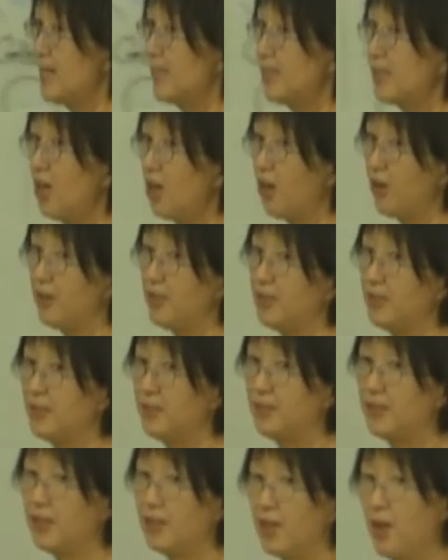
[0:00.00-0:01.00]
So
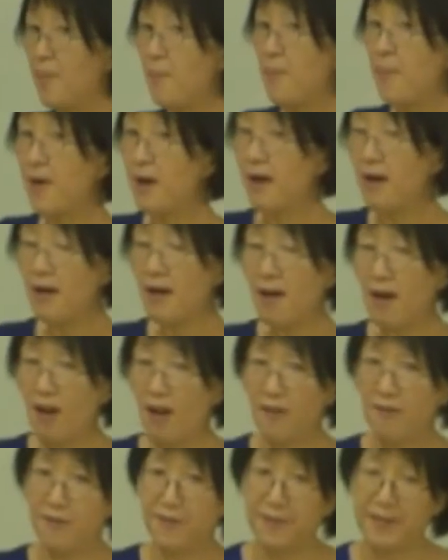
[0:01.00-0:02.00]
the number
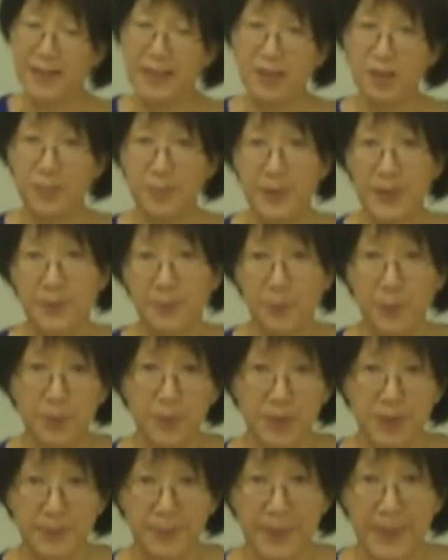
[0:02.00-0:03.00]
of French
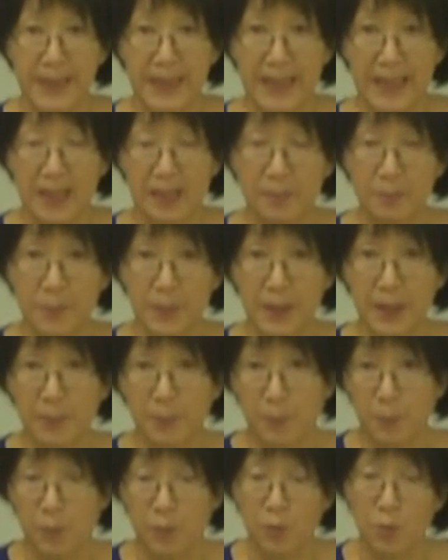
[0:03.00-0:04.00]
speaking
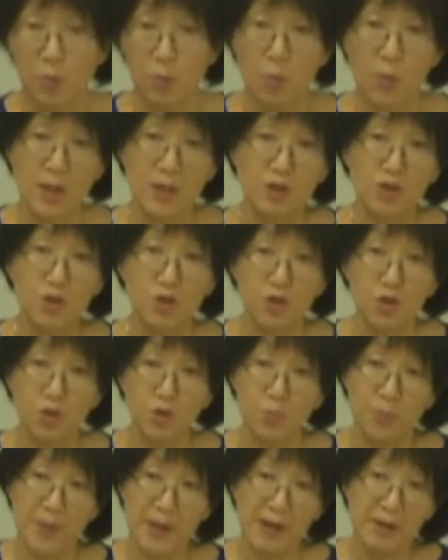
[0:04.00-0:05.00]
people was
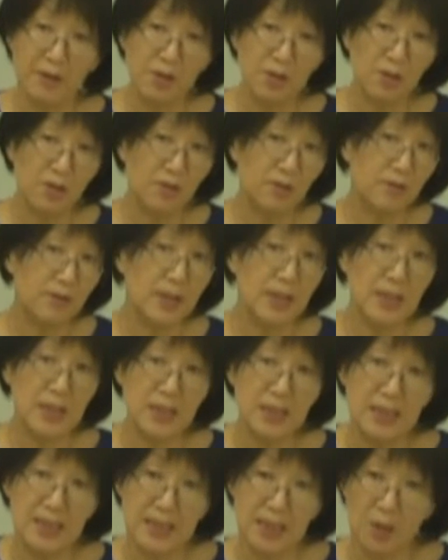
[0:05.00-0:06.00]
numerically
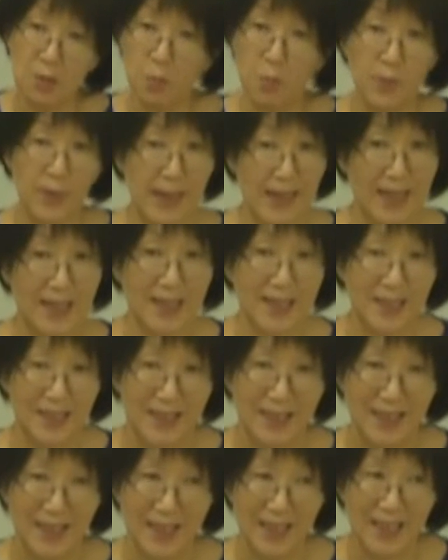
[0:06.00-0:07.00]
so weak.
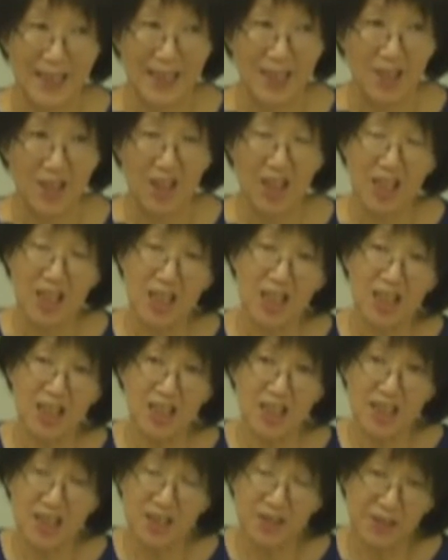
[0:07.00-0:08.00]
So it
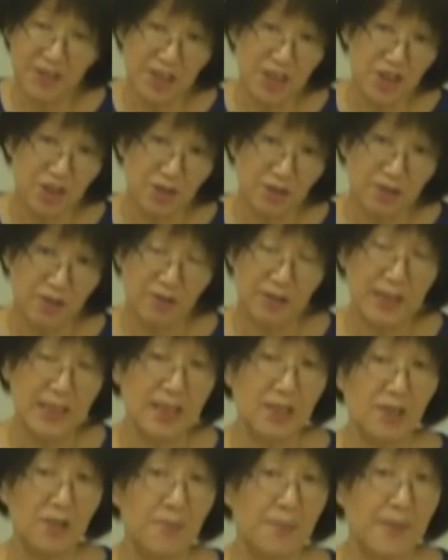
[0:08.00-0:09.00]
couldn't reach a
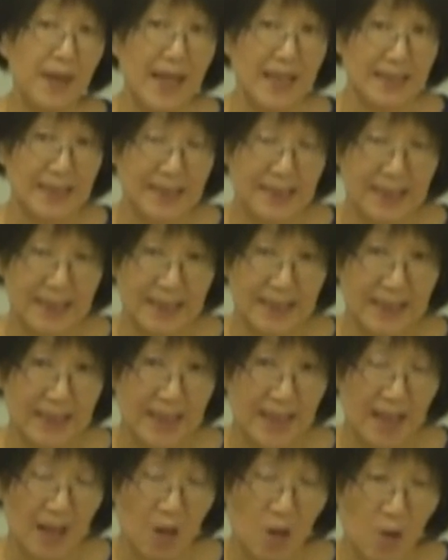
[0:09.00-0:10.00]
critical mass.
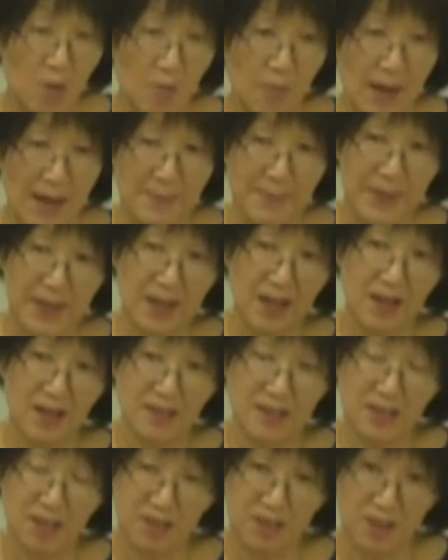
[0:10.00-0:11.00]
Why? Because the